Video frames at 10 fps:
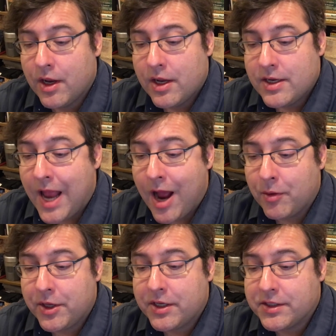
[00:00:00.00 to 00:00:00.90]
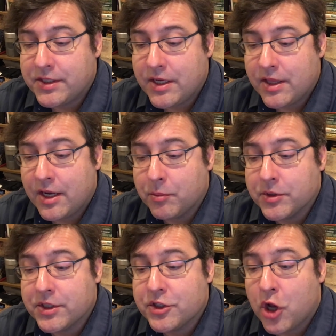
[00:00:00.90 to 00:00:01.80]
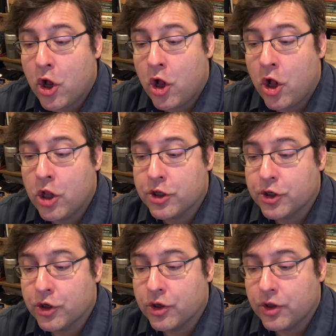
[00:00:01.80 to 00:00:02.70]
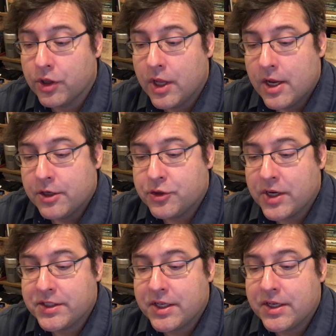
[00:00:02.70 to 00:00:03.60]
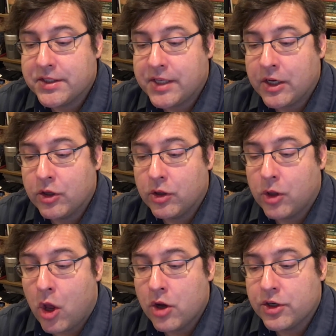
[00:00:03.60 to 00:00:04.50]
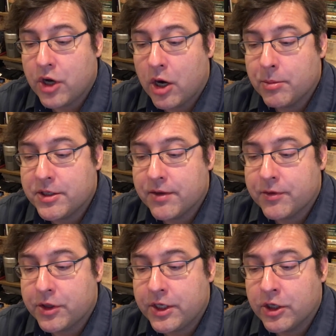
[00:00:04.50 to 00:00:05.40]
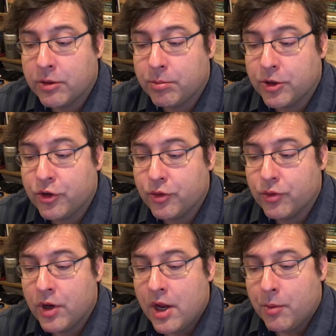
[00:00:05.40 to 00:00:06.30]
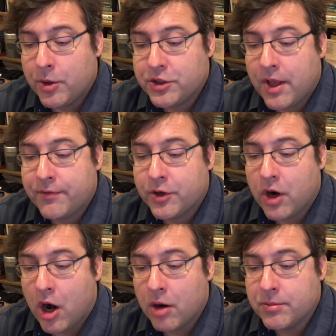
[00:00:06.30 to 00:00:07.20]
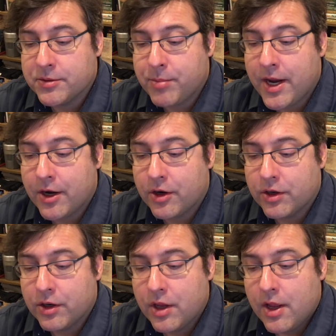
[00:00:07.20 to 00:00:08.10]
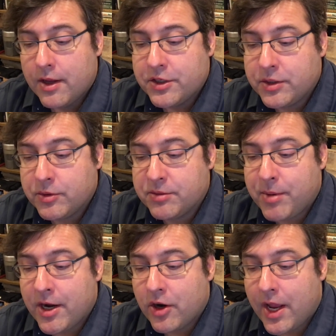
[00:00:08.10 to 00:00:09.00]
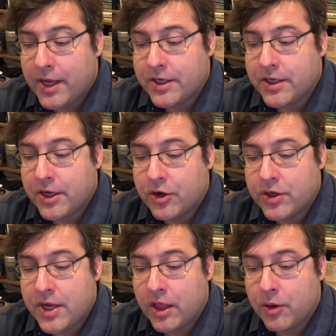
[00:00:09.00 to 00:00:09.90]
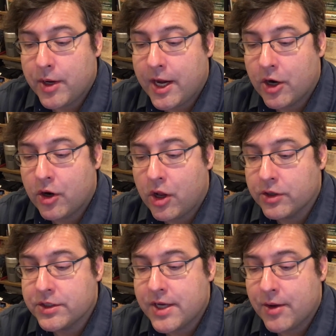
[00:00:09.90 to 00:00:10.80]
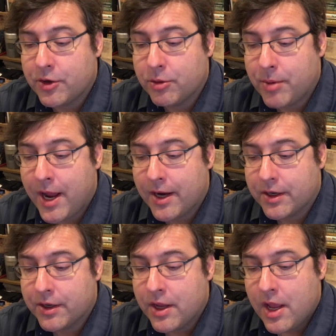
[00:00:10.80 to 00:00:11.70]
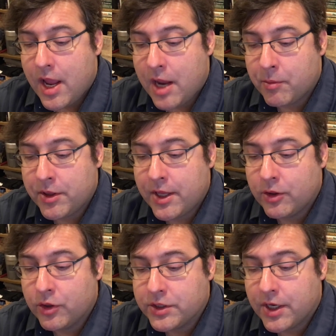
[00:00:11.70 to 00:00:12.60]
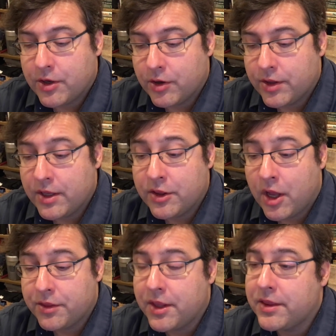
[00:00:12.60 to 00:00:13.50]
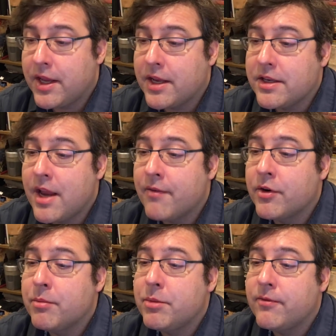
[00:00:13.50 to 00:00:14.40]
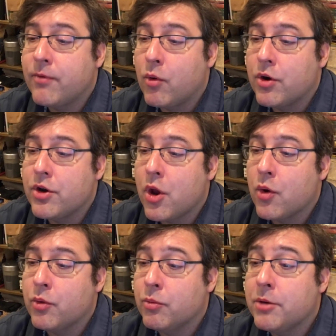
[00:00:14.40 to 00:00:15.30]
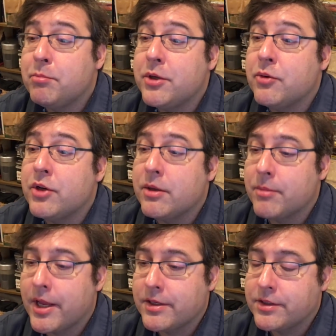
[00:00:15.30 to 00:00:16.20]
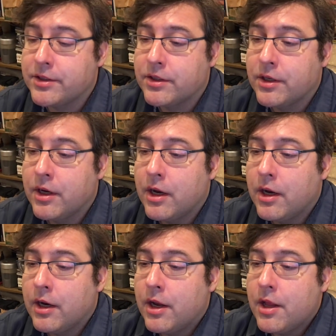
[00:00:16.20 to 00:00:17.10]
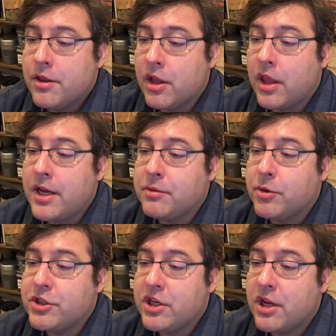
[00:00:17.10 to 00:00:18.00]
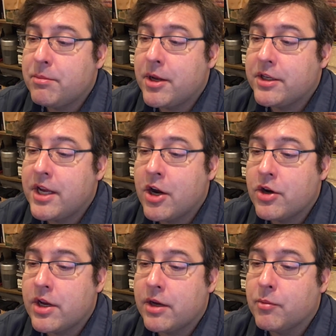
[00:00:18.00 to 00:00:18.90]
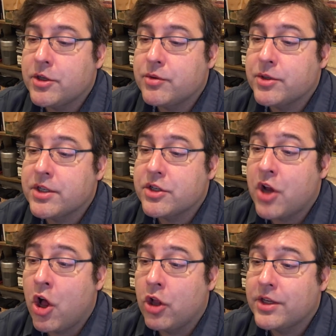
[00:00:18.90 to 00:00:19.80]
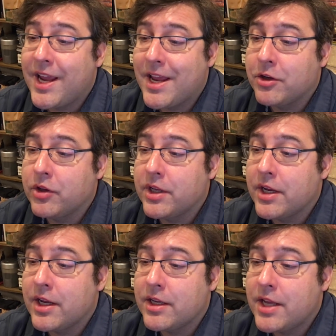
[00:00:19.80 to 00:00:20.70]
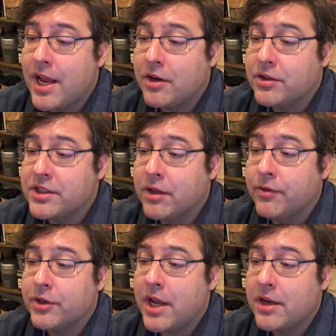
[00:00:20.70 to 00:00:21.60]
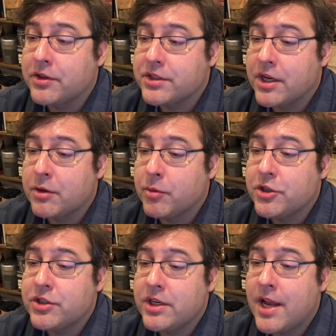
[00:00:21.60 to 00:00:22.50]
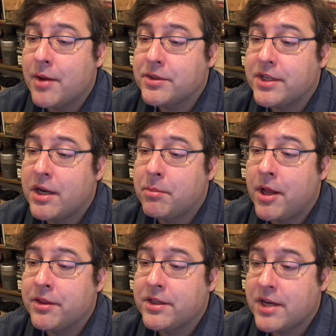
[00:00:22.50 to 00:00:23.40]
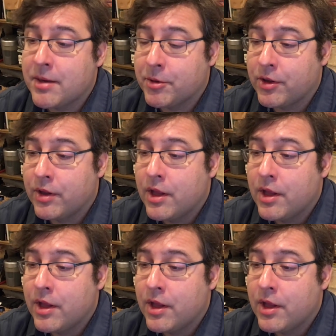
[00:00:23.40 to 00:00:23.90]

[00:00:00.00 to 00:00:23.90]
Now they could see that it was a tall girl, dressed in a single long garment of clear blue, which left her arms bare. She was bareheaded, and her yellow hair hung down her back, and when they looked at her, they thought that they had never before known what beauty meant. The light which she had been carrying, which was a tall candle in a silver candlestick, which she now set upon the table.